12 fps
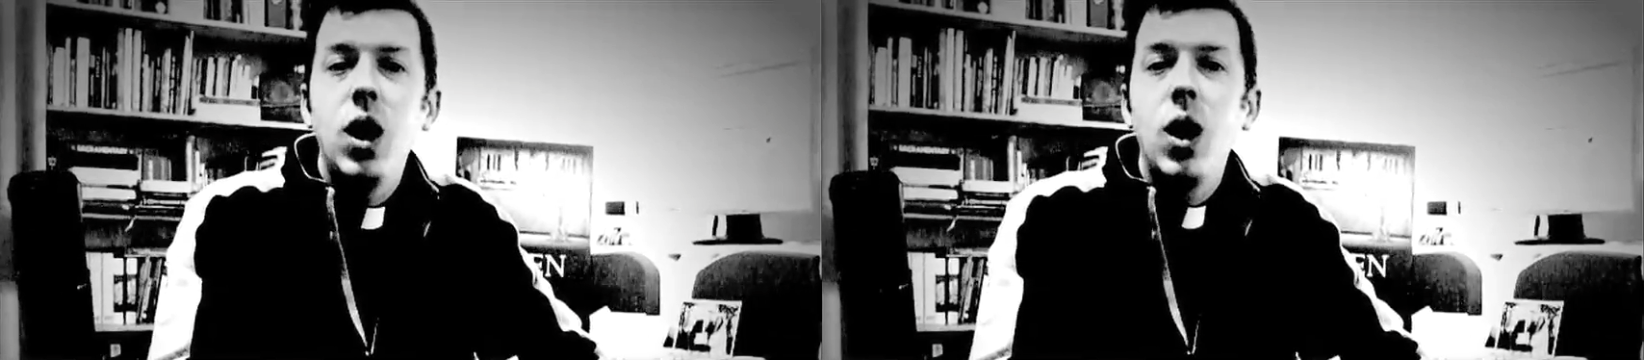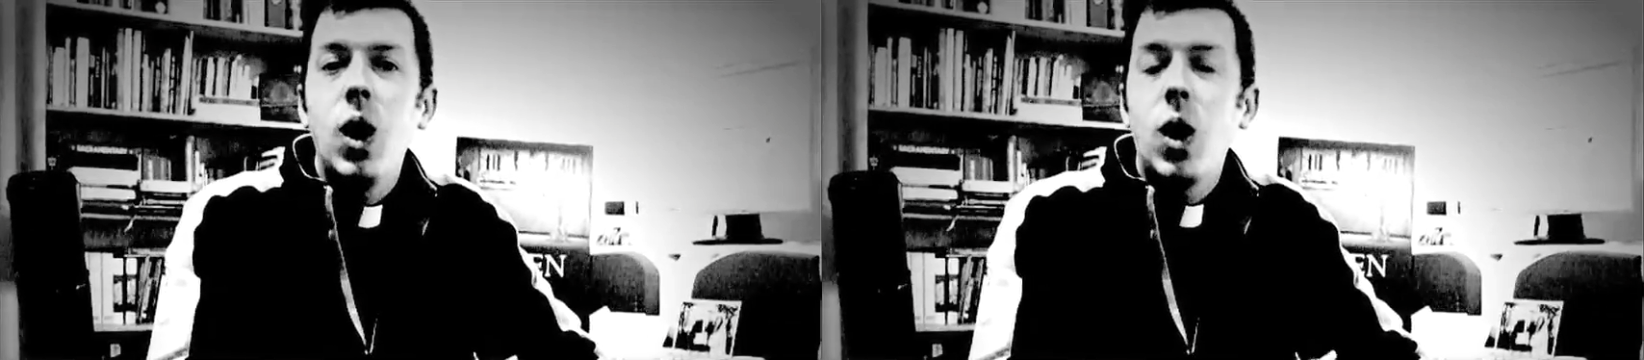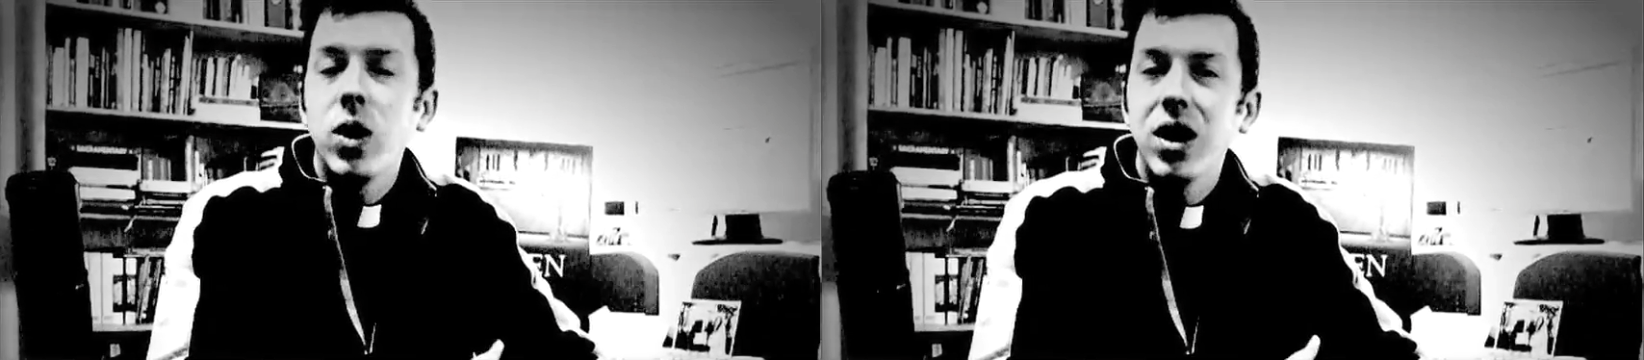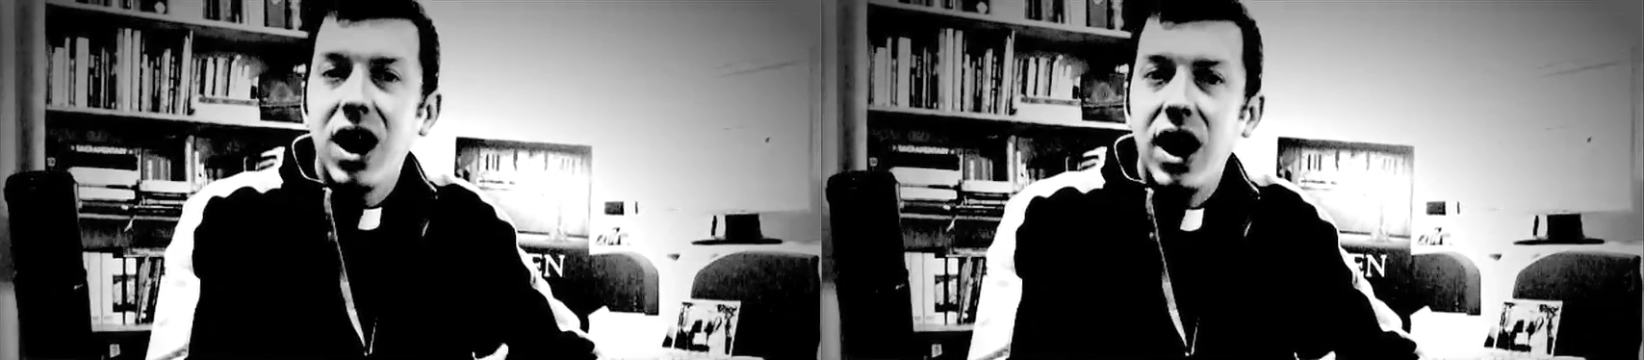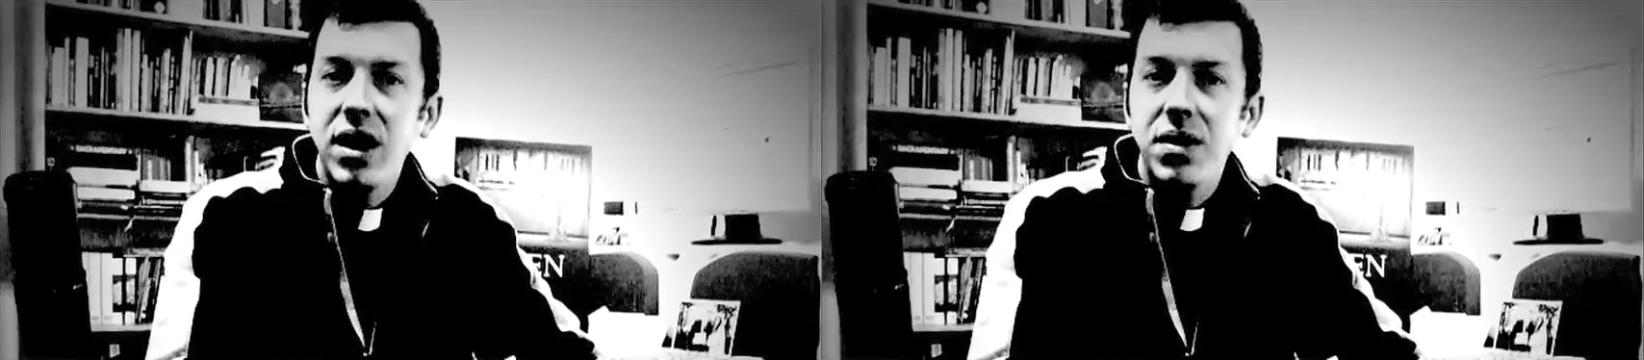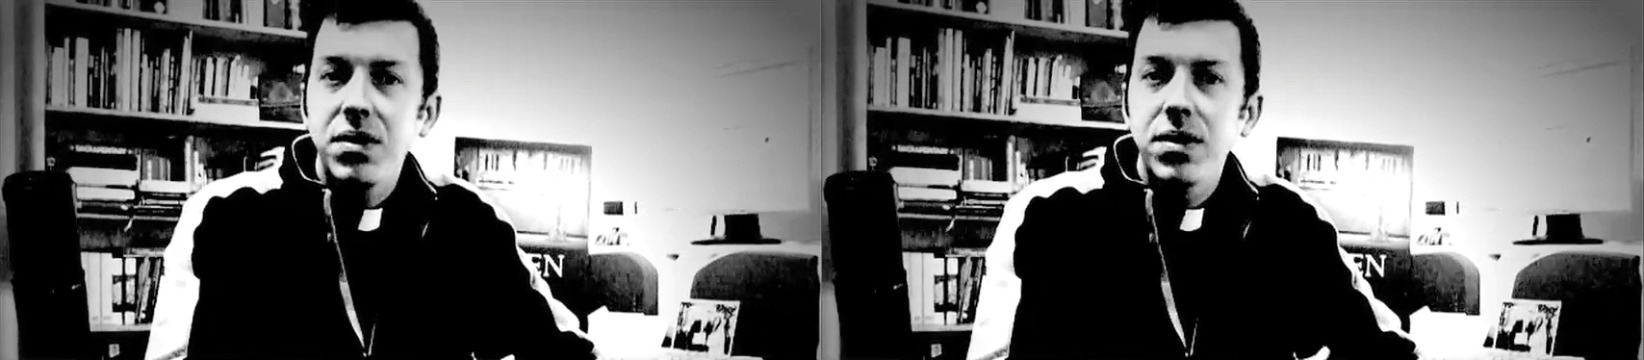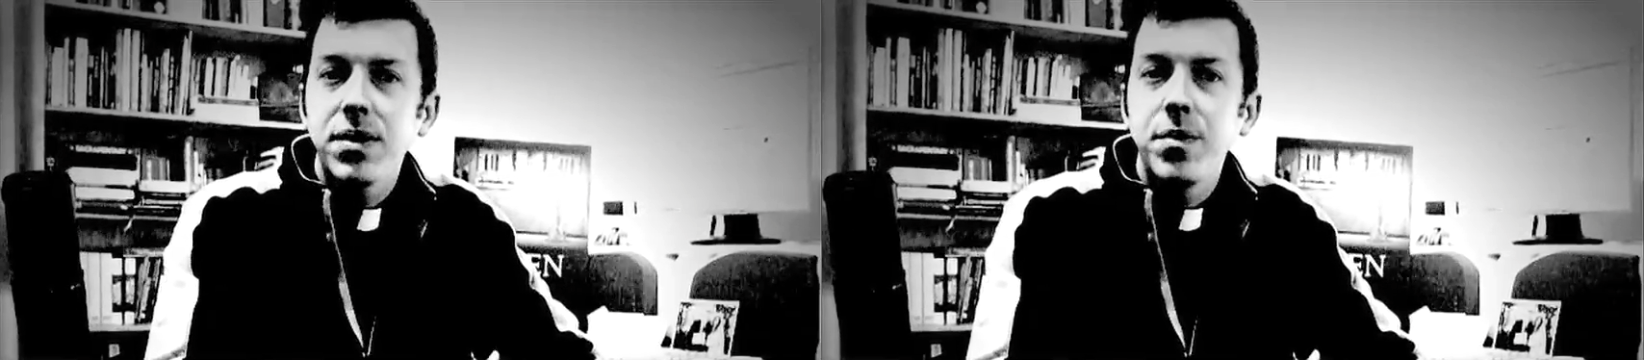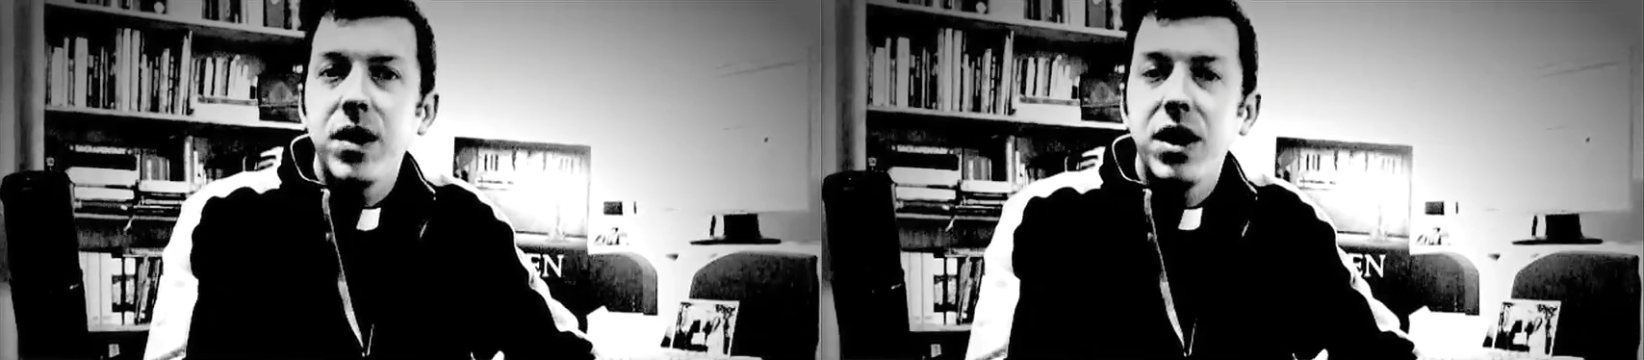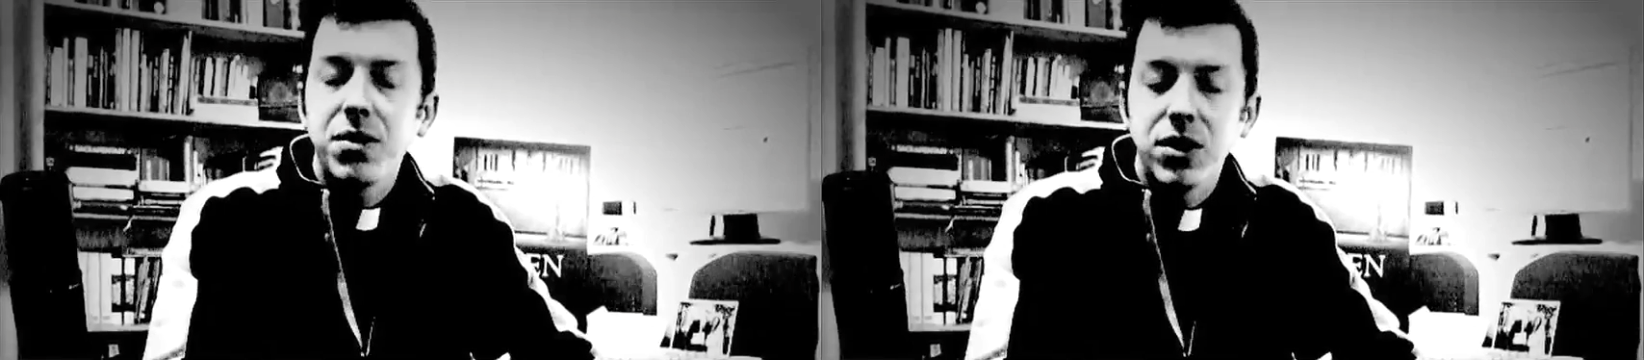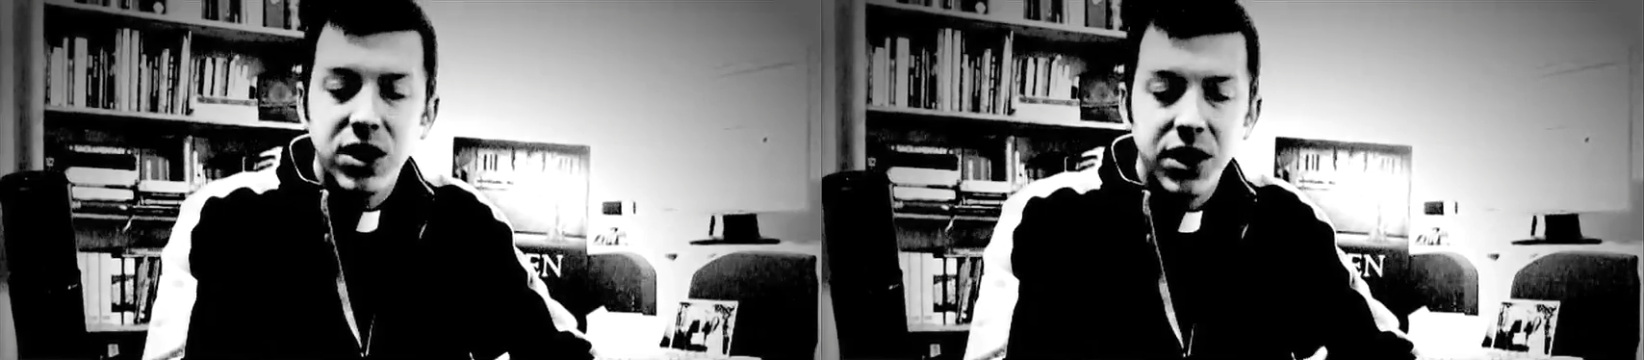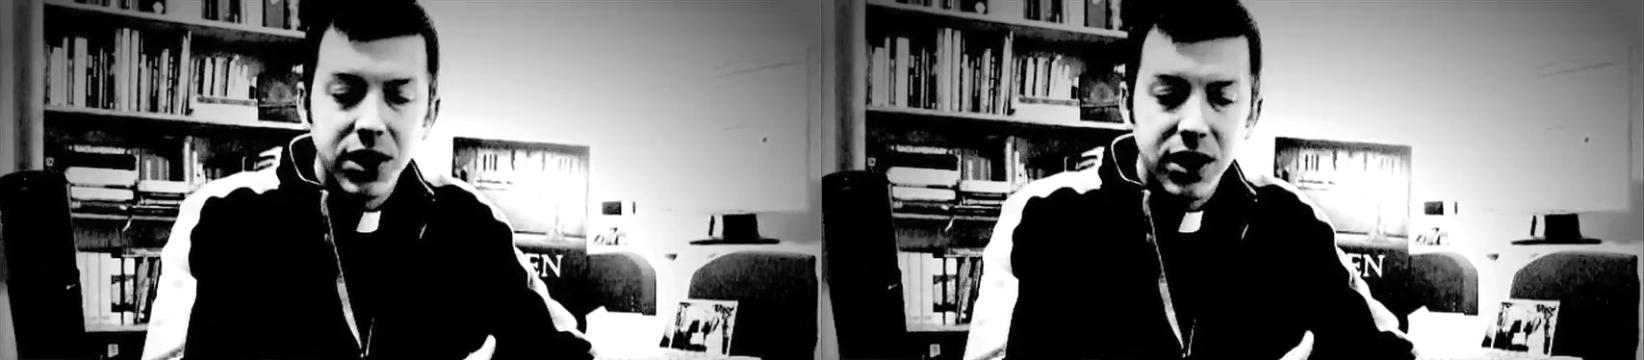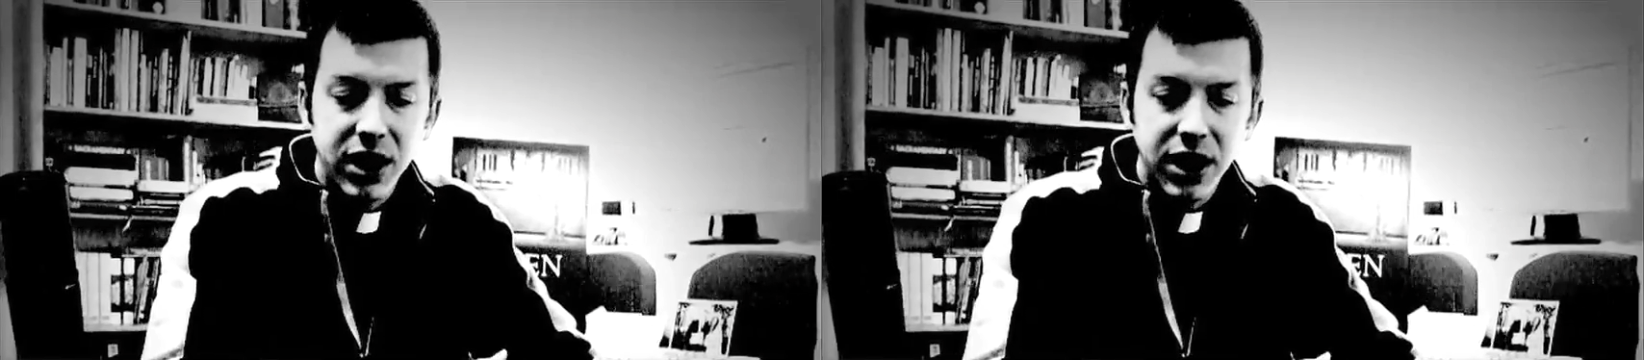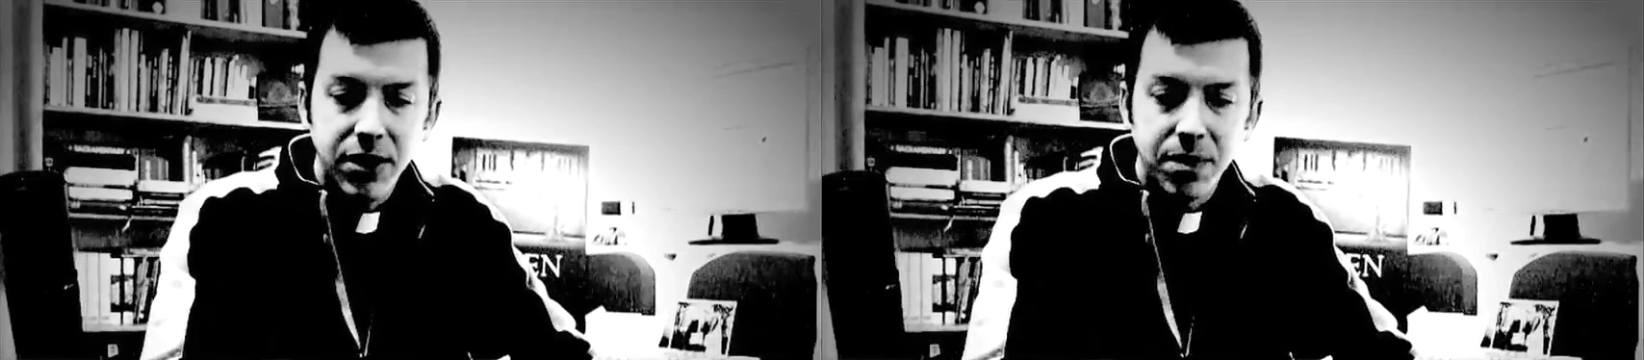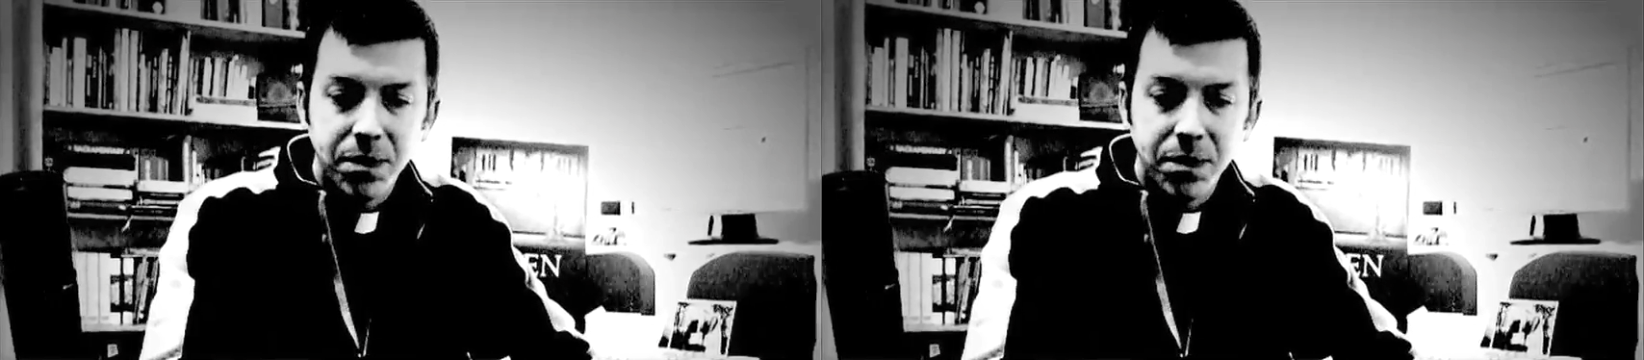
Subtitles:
on life and fertility.